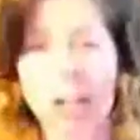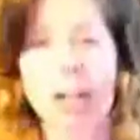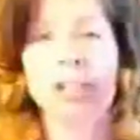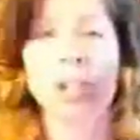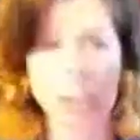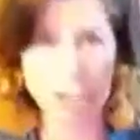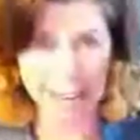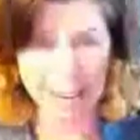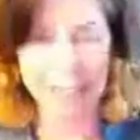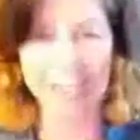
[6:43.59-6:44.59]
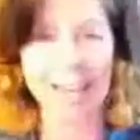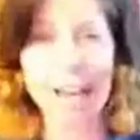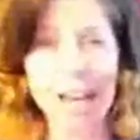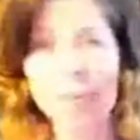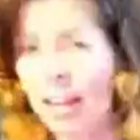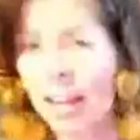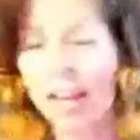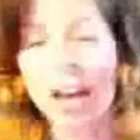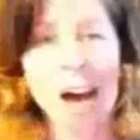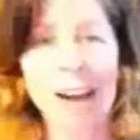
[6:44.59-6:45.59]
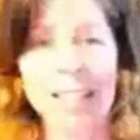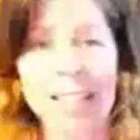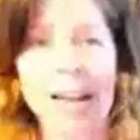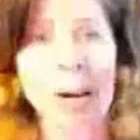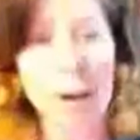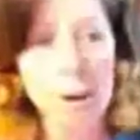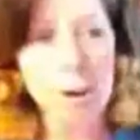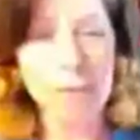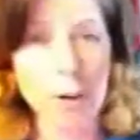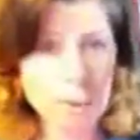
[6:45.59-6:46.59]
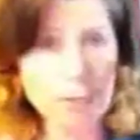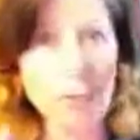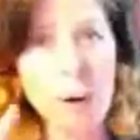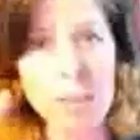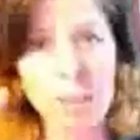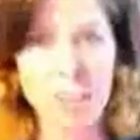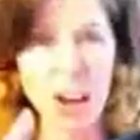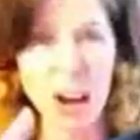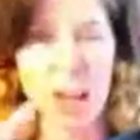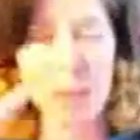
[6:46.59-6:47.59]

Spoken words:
to say the same thing I said for the 4th time